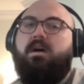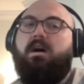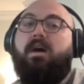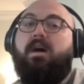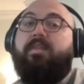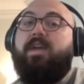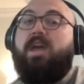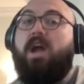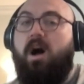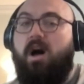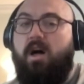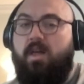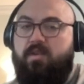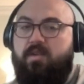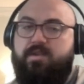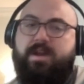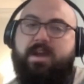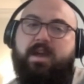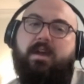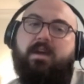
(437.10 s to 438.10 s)
On the
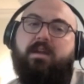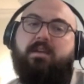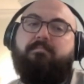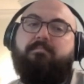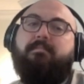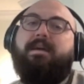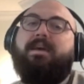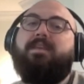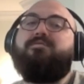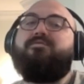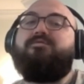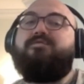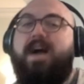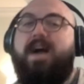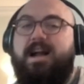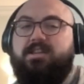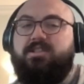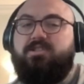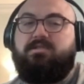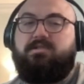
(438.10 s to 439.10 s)
other hand,
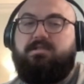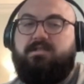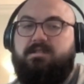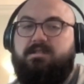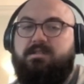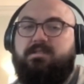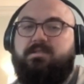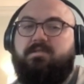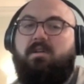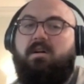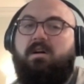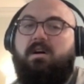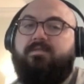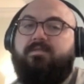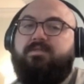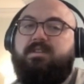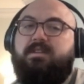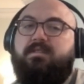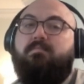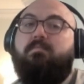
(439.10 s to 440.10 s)
manufactured goods are
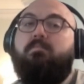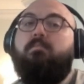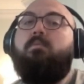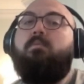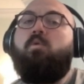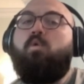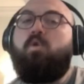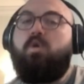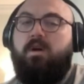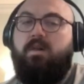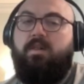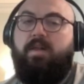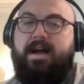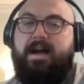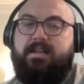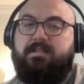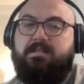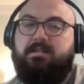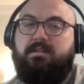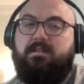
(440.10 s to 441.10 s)
often more
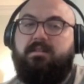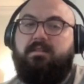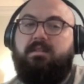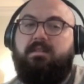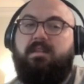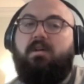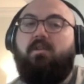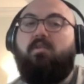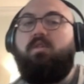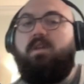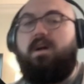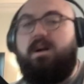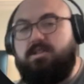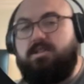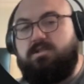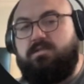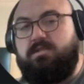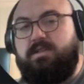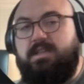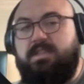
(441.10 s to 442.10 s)
elastic. They're
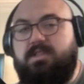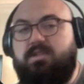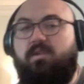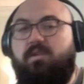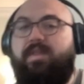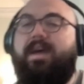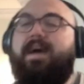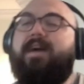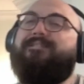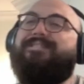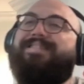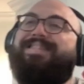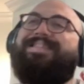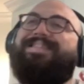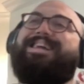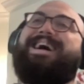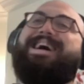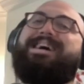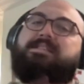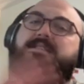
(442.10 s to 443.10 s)
luxuries or they have
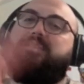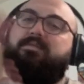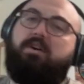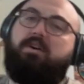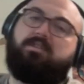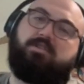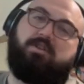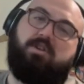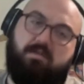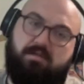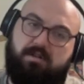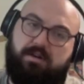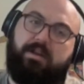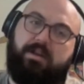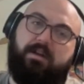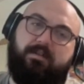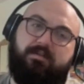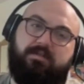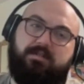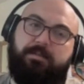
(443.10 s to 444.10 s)
lots of
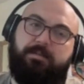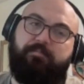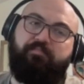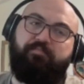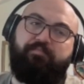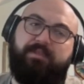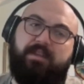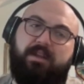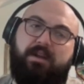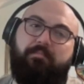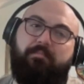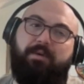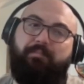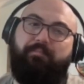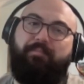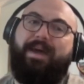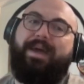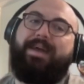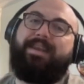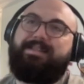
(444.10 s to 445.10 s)
alternatives. But
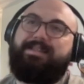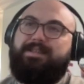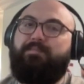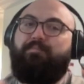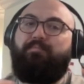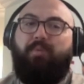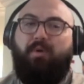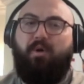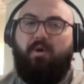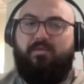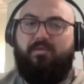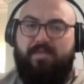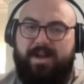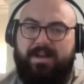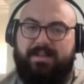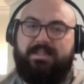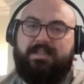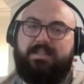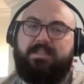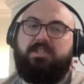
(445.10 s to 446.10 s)
PED isn't
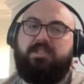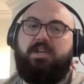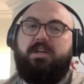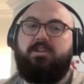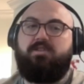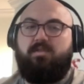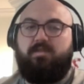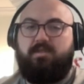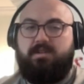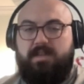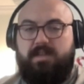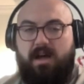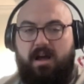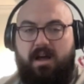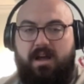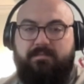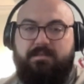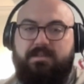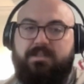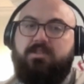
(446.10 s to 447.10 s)
perfect. It can change over
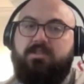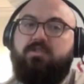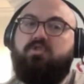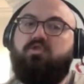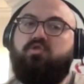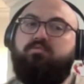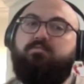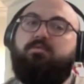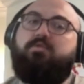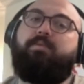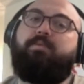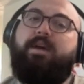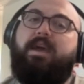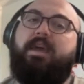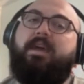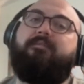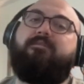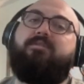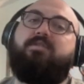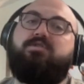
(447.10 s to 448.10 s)
time as consumer
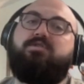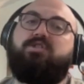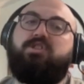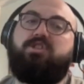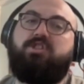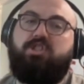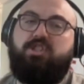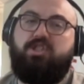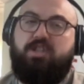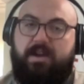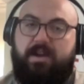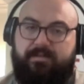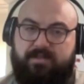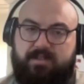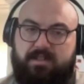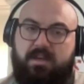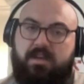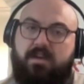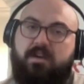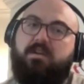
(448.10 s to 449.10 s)
behaviors shift.
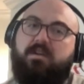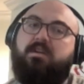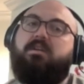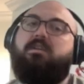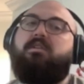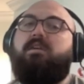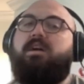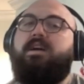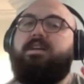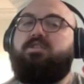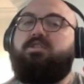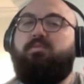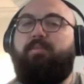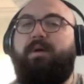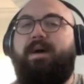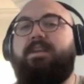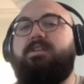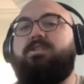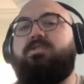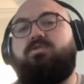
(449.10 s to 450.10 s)
All right, so
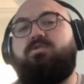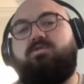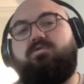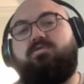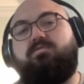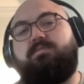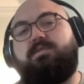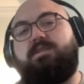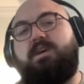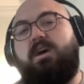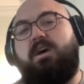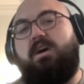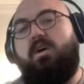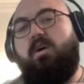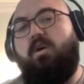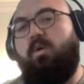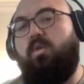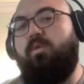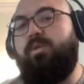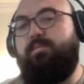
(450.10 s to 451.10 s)
PED assumes
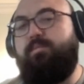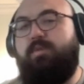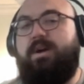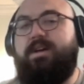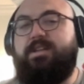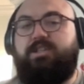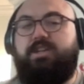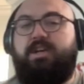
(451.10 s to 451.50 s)
only price